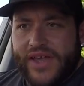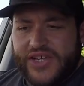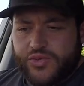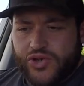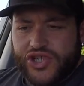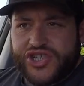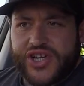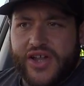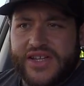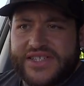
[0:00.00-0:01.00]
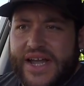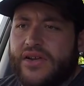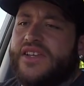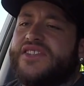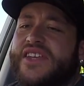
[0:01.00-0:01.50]
this, we'll just turn this
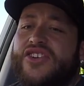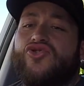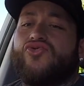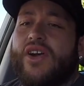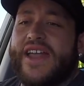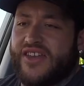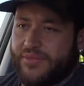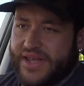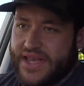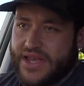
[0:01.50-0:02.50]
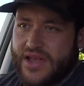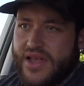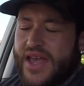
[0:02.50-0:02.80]
down. It is incredibly